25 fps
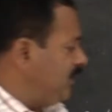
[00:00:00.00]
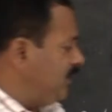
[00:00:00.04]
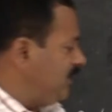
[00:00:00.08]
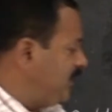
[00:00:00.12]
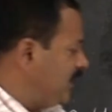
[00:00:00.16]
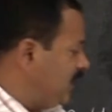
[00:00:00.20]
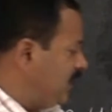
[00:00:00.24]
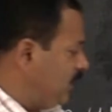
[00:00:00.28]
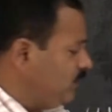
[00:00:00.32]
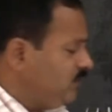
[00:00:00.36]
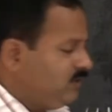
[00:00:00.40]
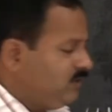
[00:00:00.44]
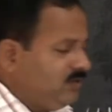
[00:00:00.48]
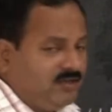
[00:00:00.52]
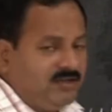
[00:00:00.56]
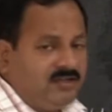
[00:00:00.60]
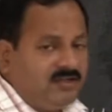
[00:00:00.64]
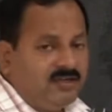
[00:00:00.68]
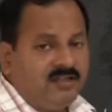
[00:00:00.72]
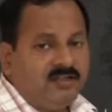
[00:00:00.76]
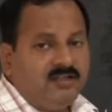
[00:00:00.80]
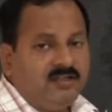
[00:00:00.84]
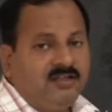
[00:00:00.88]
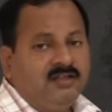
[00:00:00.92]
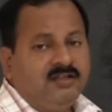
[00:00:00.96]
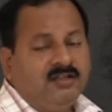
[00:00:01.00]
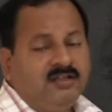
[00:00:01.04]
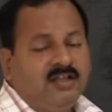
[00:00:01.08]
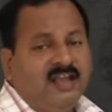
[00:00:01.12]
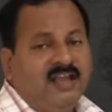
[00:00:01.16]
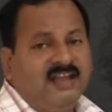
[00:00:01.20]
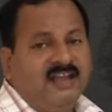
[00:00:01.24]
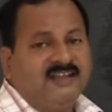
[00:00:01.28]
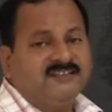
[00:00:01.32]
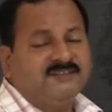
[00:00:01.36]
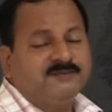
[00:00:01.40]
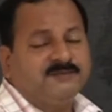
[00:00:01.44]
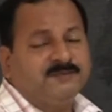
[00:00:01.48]
now
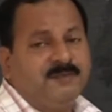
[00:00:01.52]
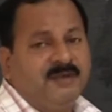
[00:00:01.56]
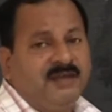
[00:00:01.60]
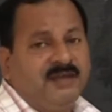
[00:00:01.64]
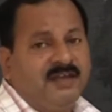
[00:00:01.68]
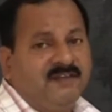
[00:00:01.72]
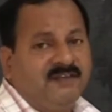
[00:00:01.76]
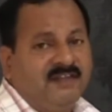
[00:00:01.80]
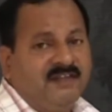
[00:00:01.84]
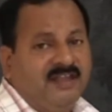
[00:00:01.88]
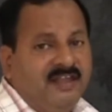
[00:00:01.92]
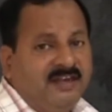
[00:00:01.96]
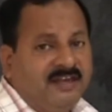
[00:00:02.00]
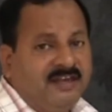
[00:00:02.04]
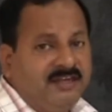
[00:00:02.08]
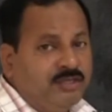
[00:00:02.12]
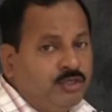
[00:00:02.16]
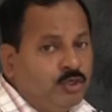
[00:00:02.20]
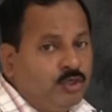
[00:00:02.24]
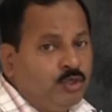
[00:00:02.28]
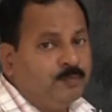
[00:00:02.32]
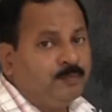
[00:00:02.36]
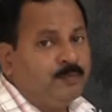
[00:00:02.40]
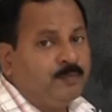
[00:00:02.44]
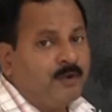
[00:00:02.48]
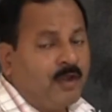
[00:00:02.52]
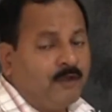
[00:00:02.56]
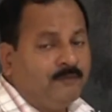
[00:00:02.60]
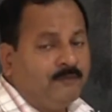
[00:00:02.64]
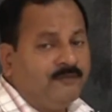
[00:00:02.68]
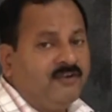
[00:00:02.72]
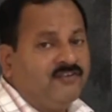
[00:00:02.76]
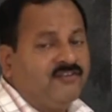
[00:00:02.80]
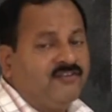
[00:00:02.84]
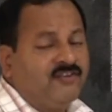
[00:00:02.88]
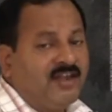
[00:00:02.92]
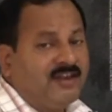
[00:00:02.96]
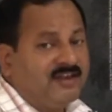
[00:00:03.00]
as per their new
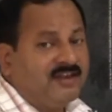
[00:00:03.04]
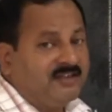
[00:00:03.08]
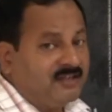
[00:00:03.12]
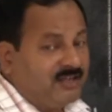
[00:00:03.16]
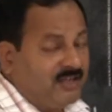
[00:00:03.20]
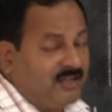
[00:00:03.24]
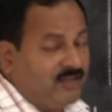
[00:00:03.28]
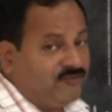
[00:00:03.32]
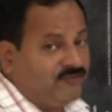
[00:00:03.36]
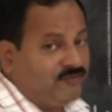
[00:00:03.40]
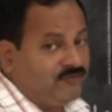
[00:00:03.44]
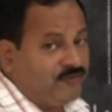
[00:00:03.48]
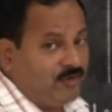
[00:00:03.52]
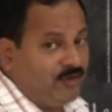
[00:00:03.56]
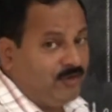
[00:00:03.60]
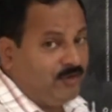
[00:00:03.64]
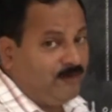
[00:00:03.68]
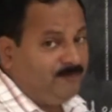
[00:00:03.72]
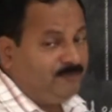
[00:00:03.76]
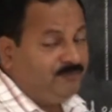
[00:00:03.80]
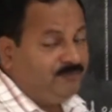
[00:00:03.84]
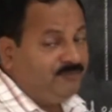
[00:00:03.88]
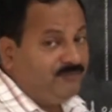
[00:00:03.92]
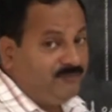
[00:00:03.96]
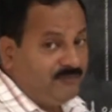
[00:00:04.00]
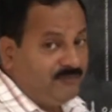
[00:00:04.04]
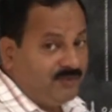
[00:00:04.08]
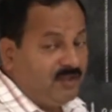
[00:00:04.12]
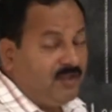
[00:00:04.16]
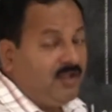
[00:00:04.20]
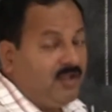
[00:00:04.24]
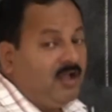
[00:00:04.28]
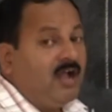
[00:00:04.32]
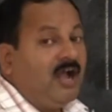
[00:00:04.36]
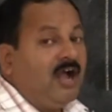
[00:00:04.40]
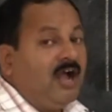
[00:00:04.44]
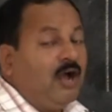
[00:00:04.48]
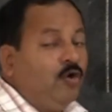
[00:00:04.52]
profit sharing ratio,
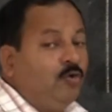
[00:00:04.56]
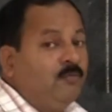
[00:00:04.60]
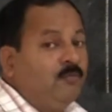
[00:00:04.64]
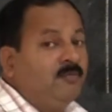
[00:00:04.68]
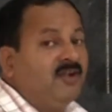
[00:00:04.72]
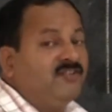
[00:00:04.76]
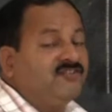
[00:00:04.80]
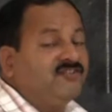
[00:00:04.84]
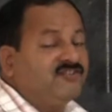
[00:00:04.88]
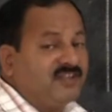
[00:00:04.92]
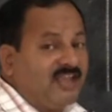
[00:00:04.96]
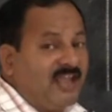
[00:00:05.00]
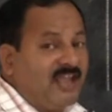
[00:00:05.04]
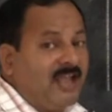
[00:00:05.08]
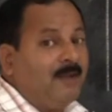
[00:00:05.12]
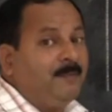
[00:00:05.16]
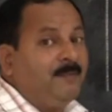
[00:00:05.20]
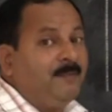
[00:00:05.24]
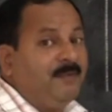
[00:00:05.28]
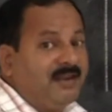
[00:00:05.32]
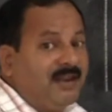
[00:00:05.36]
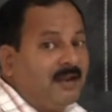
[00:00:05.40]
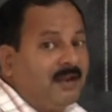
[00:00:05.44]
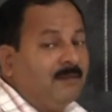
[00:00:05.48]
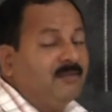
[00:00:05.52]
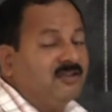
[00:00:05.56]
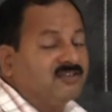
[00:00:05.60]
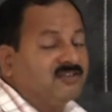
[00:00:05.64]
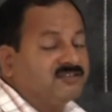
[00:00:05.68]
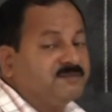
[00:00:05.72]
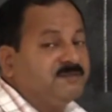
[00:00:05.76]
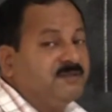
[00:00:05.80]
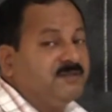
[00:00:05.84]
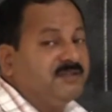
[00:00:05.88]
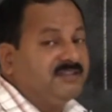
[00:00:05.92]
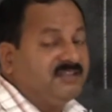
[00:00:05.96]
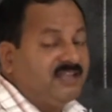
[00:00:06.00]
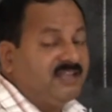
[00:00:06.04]
how much capital
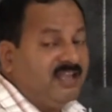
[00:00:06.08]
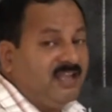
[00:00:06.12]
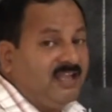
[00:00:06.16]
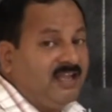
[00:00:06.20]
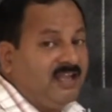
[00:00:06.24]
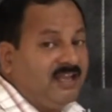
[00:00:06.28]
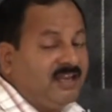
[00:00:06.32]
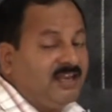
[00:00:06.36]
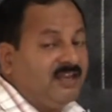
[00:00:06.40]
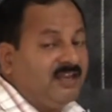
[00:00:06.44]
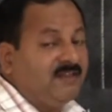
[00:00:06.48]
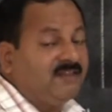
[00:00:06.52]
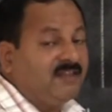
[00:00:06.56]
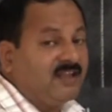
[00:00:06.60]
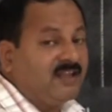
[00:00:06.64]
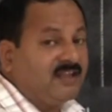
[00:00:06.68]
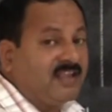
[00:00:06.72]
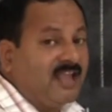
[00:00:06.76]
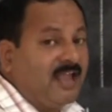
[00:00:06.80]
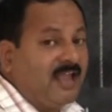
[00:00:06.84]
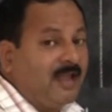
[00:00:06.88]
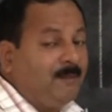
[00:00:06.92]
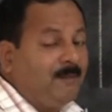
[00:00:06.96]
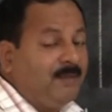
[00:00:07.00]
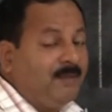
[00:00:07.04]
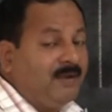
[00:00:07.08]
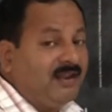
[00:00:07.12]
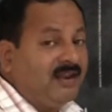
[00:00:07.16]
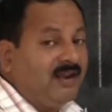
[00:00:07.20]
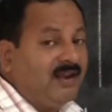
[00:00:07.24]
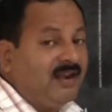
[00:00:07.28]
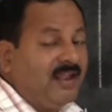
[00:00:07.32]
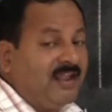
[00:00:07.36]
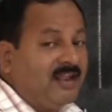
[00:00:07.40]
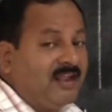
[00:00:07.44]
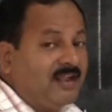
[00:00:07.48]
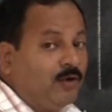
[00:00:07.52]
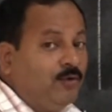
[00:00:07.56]
must be there in the capital
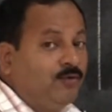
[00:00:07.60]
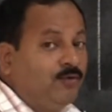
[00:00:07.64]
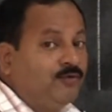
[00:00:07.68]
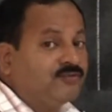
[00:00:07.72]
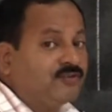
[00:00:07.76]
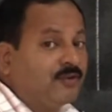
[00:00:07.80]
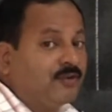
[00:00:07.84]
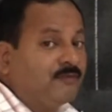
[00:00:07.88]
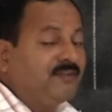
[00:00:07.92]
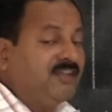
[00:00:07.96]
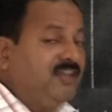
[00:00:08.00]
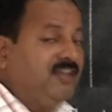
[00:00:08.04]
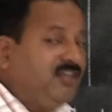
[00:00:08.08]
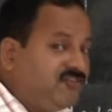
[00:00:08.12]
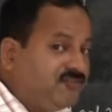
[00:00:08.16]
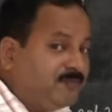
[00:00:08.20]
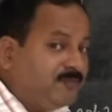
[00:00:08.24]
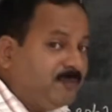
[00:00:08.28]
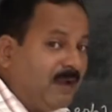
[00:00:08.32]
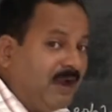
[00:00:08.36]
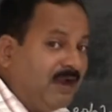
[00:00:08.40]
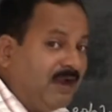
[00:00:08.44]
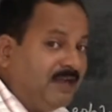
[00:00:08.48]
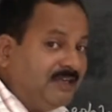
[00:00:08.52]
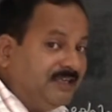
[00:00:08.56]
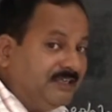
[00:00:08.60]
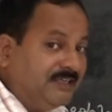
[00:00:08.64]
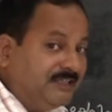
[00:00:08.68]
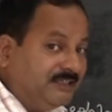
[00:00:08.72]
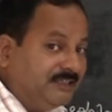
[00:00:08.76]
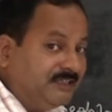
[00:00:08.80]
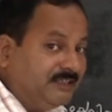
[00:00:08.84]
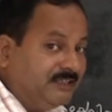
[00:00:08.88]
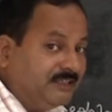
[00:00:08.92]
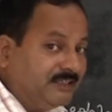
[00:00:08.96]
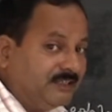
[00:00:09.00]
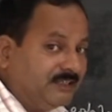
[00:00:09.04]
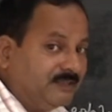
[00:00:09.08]
accounts of each
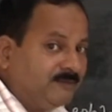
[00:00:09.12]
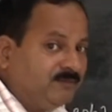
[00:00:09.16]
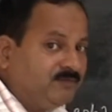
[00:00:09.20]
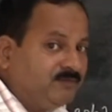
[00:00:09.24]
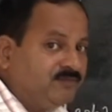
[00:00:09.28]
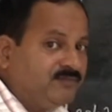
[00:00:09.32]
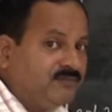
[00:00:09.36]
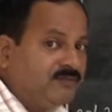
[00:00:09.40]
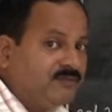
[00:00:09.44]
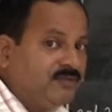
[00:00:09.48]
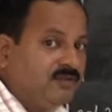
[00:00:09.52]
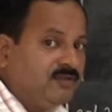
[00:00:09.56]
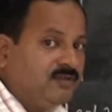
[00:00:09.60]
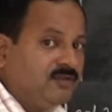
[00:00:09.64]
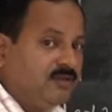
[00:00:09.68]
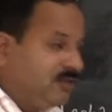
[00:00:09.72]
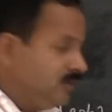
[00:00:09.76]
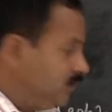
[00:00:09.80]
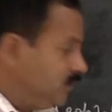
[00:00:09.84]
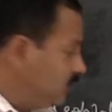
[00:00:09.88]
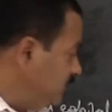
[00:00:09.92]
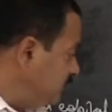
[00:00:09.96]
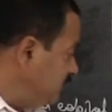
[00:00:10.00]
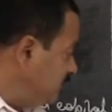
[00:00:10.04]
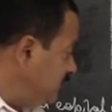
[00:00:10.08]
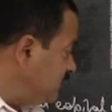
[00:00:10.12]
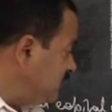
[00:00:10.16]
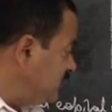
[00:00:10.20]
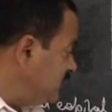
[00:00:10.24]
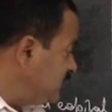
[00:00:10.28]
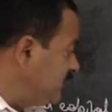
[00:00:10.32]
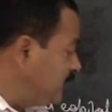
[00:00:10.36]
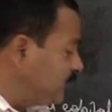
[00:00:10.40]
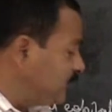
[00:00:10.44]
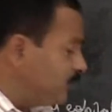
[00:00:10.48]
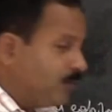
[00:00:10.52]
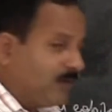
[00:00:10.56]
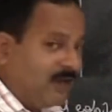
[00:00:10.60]
partner. This is
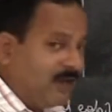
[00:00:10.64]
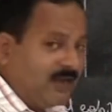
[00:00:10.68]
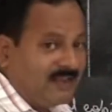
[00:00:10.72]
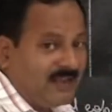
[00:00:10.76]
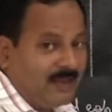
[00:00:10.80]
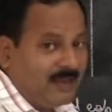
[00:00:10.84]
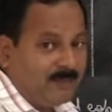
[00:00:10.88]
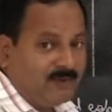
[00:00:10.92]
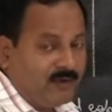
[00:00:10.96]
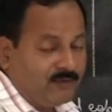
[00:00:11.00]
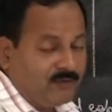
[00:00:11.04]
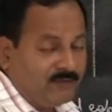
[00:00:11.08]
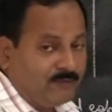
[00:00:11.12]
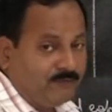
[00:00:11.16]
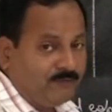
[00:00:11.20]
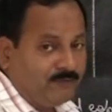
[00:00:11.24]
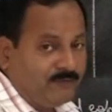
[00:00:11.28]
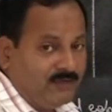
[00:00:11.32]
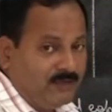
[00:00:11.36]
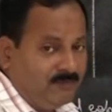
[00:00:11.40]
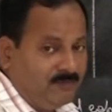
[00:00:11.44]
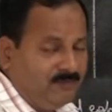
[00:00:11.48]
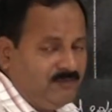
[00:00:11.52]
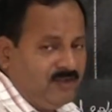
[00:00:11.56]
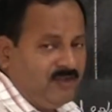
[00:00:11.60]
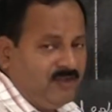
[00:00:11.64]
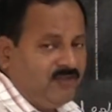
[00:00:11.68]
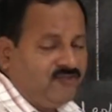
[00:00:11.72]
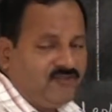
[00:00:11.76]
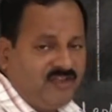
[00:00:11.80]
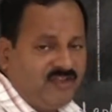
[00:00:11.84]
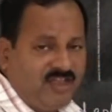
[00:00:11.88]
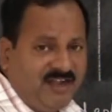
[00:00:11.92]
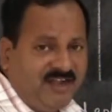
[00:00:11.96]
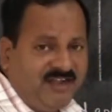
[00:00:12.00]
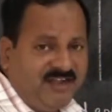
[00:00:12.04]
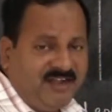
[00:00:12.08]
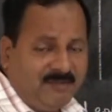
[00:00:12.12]
the total capital of the firm.
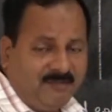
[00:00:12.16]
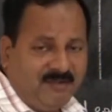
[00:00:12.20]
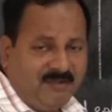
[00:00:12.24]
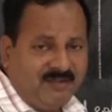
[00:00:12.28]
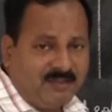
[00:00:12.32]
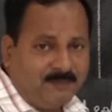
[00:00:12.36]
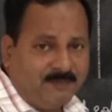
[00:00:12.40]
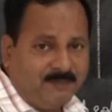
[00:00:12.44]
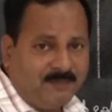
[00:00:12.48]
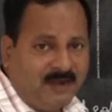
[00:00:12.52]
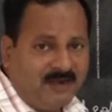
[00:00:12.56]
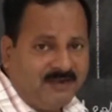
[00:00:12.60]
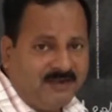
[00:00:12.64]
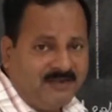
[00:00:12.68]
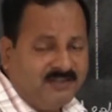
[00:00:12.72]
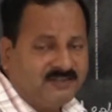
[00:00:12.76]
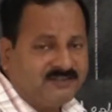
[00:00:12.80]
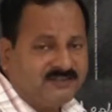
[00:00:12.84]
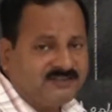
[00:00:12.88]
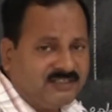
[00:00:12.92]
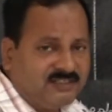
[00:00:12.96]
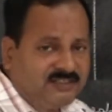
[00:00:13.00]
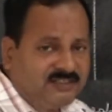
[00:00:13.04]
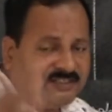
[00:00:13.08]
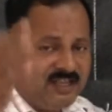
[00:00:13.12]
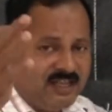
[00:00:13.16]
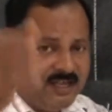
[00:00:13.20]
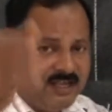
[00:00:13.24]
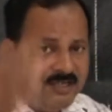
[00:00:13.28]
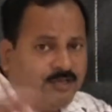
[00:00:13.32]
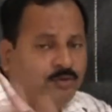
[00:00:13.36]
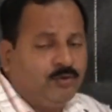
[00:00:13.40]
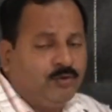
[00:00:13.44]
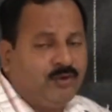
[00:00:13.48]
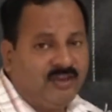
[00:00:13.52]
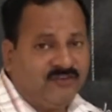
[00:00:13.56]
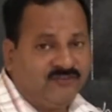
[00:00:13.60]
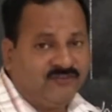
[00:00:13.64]
Share it among the partners in their
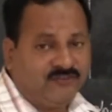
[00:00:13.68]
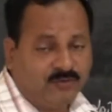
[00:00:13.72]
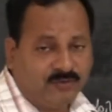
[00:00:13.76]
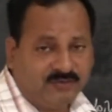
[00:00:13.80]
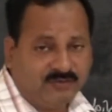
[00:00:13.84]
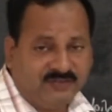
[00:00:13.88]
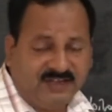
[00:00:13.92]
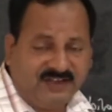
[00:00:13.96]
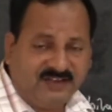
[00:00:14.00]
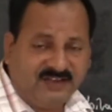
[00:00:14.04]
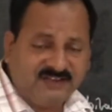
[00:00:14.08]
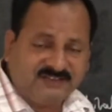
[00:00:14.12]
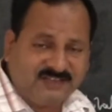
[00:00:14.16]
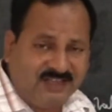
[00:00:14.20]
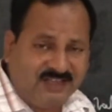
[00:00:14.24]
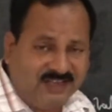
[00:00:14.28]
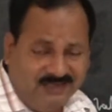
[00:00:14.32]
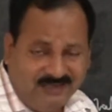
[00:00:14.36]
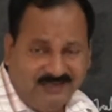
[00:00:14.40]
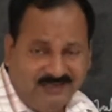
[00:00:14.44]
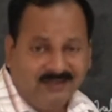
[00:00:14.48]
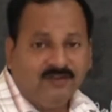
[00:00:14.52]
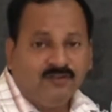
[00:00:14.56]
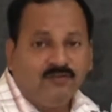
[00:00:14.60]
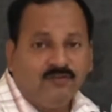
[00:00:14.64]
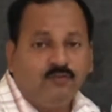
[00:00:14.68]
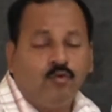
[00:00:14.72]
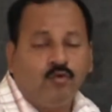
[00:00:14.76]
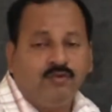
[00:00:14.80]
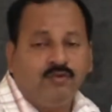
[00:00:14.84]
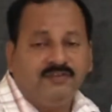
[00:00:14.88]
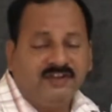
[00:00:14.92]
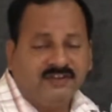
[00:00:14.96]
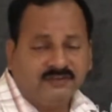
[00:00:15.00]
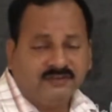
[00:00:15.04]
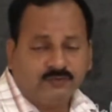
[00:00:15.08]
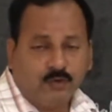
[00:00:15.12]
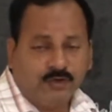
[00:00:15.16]
new ratio. That is
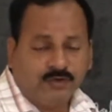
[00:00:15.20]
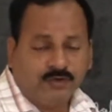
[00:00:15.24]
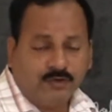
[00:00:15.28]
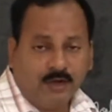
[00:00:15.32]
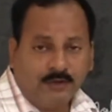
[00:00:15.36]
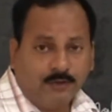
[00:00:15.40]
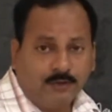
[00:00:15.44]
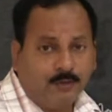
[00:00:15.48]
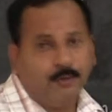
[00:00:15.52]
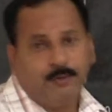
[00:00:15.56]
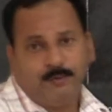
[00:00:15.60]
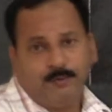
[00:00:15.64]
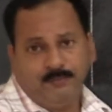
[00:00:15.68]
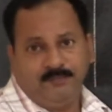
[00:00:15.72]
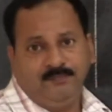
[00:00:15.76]
what you have to do.